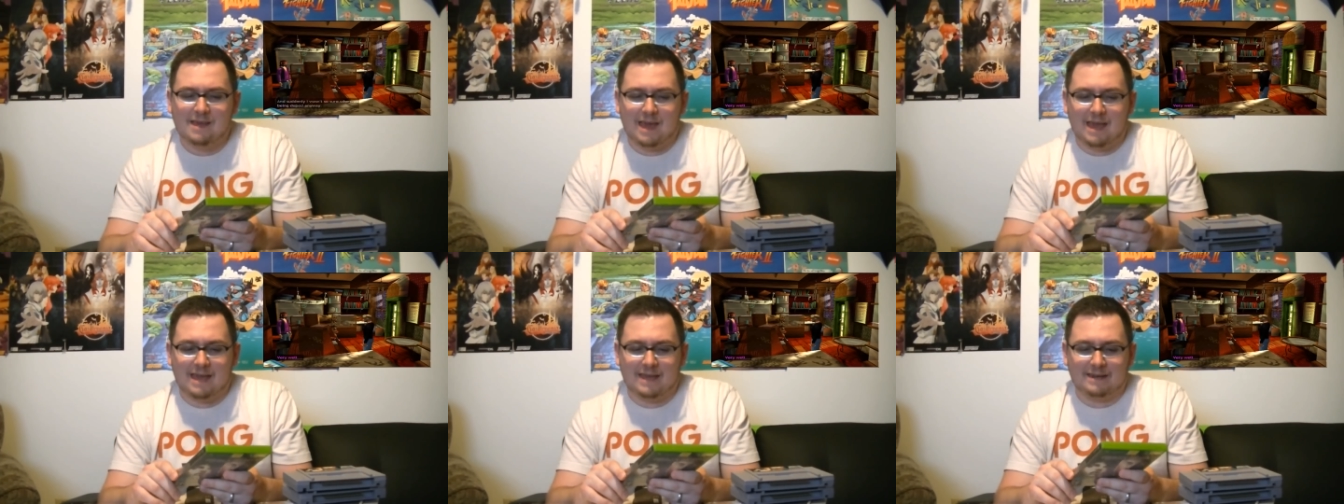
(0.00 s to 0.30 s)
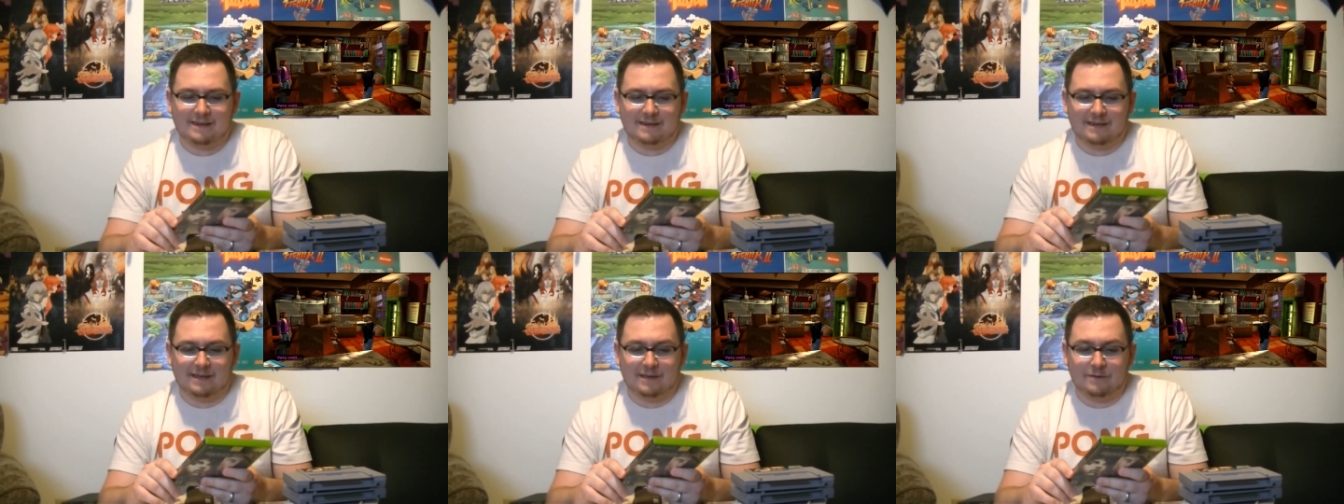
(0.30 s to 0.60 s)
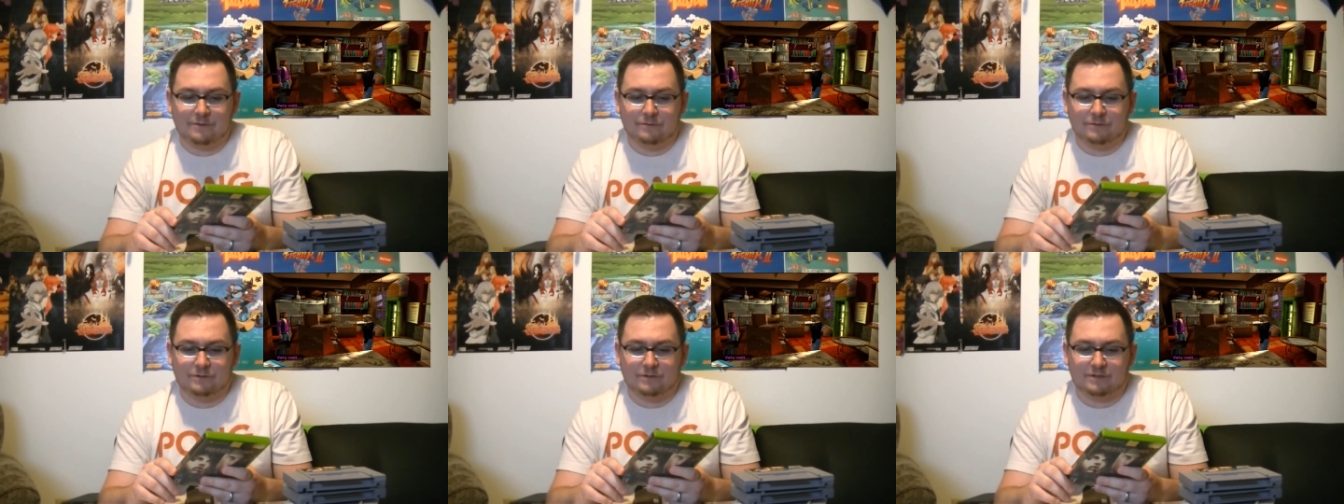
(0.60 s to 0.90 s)
and uh,
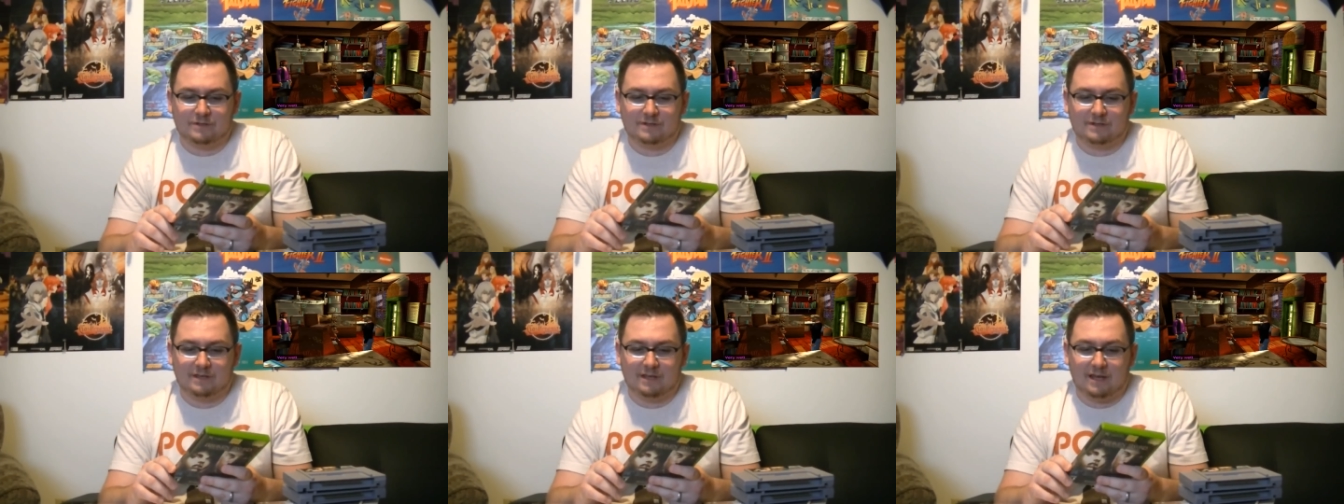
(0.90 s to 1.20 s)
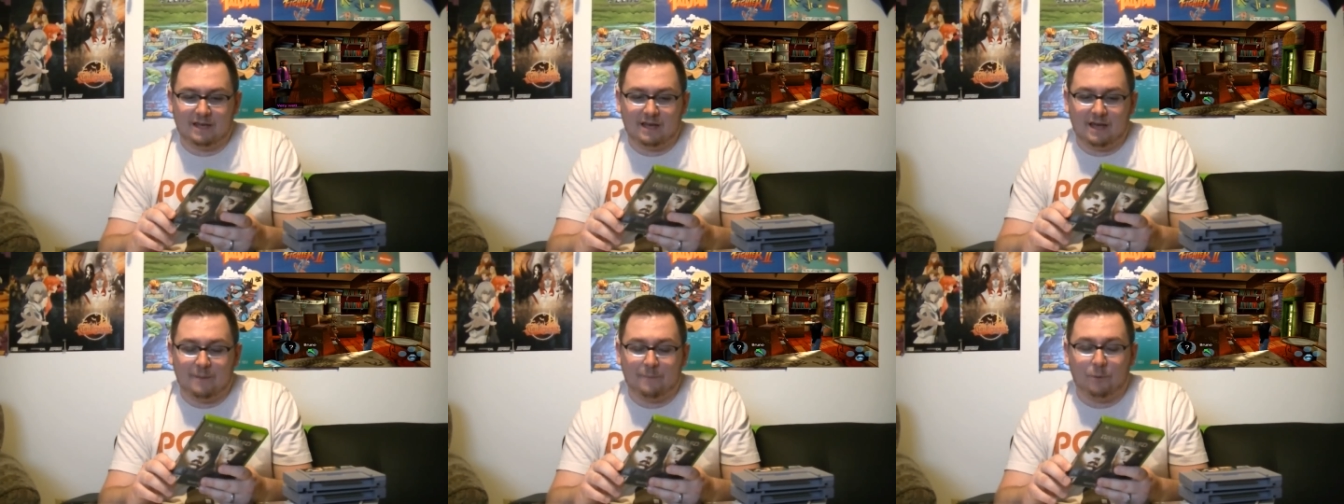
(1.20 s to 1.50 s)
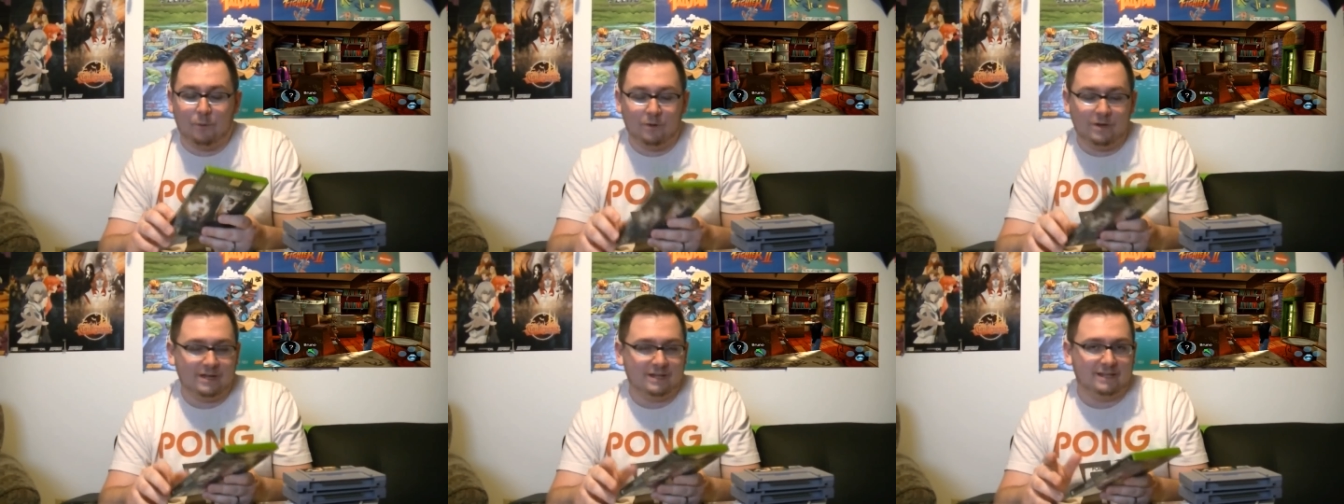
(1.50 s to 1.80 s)
it was a
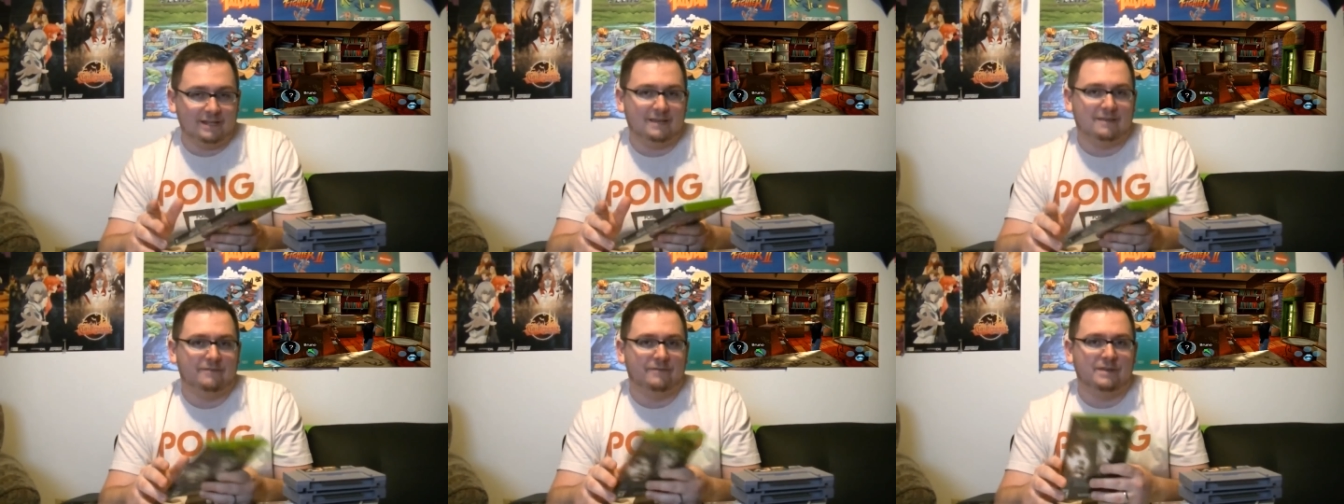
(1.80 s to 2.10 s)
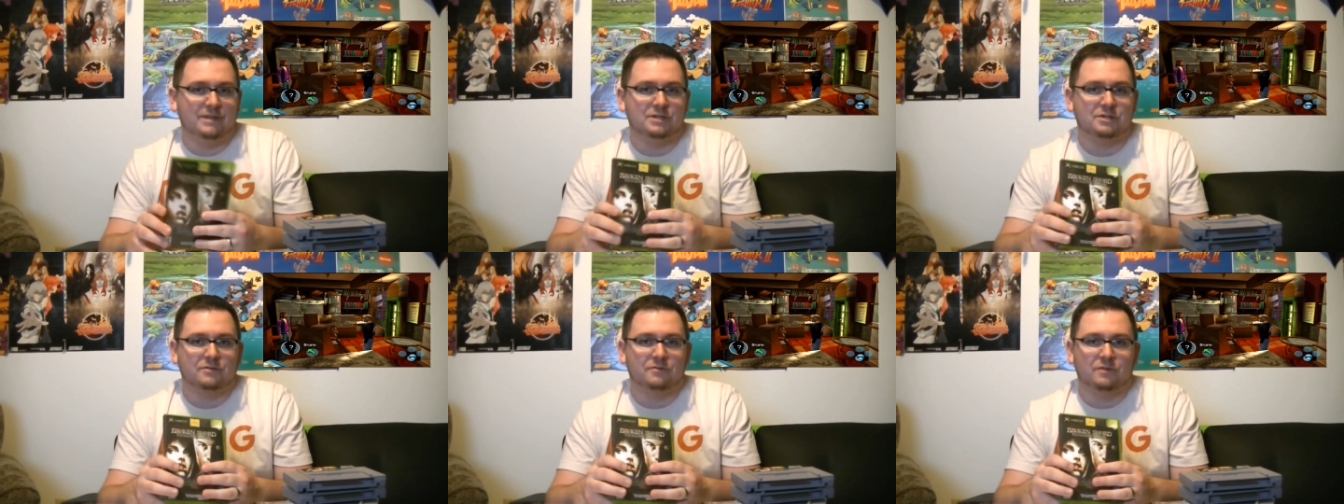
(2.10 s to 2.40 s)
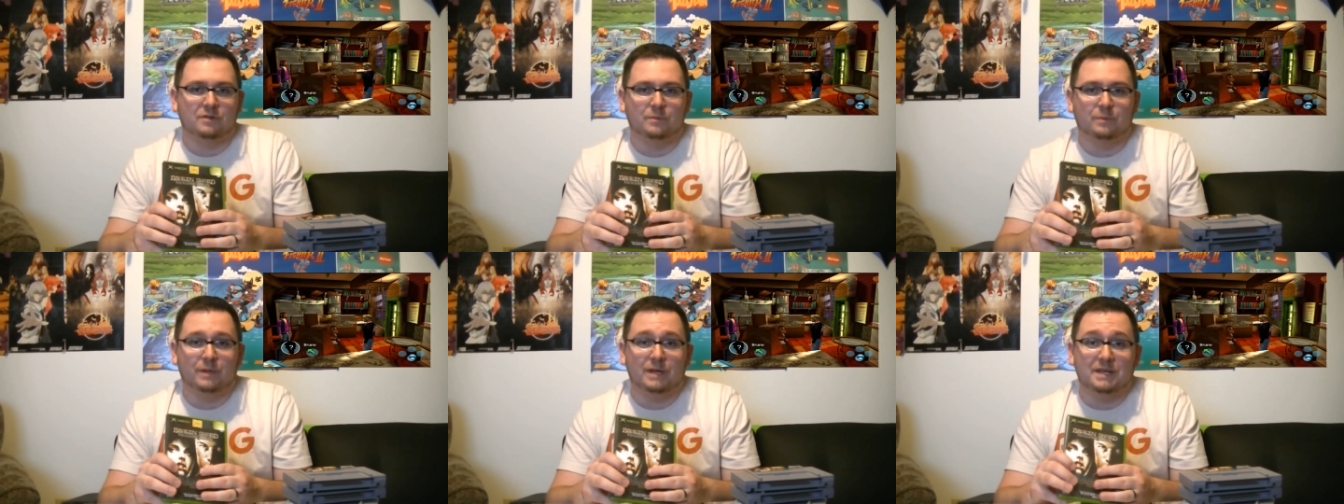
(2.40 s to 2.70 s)
point and click adventure
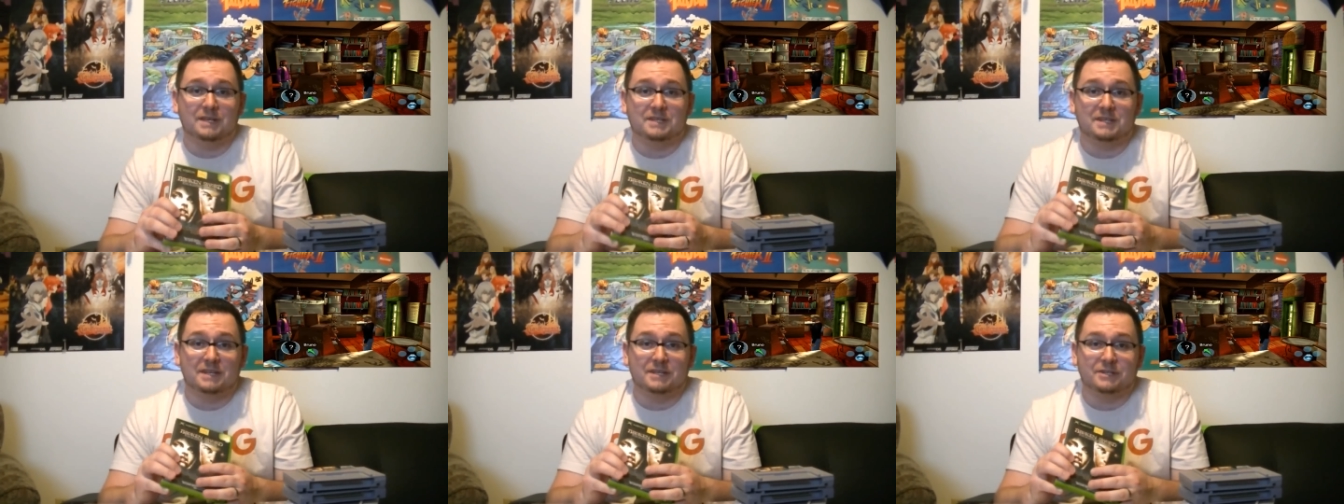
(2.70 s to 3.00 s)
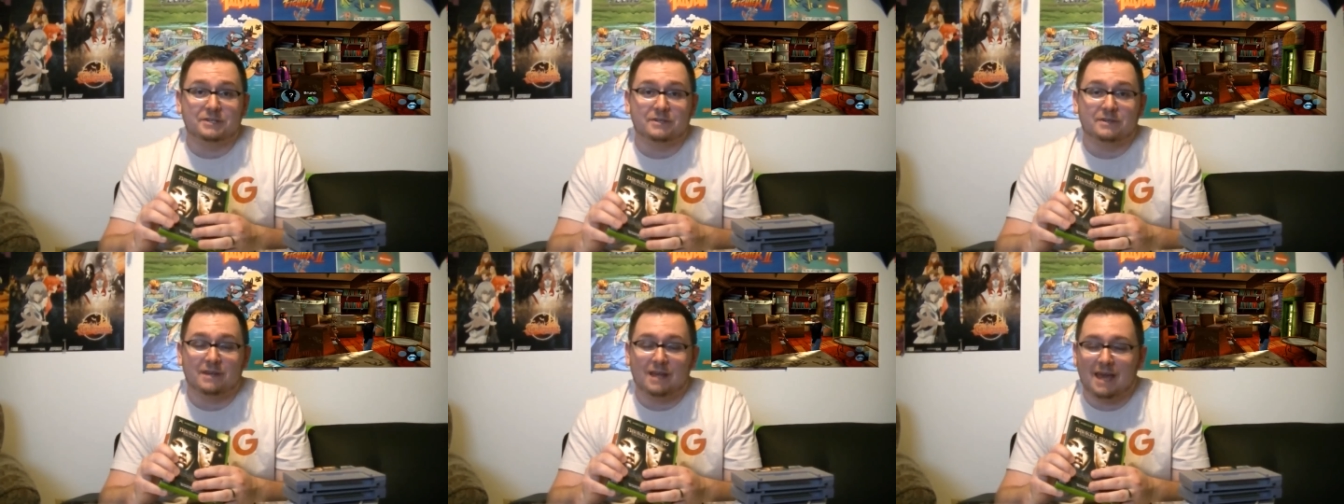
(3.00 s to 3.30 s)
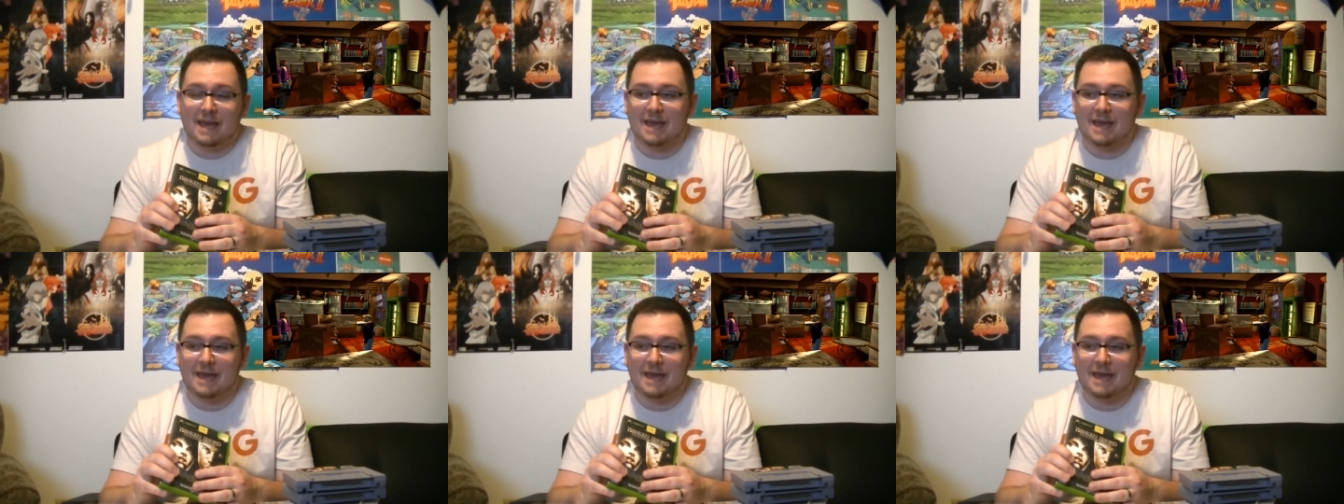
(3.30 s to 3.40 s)
for the PlayStation.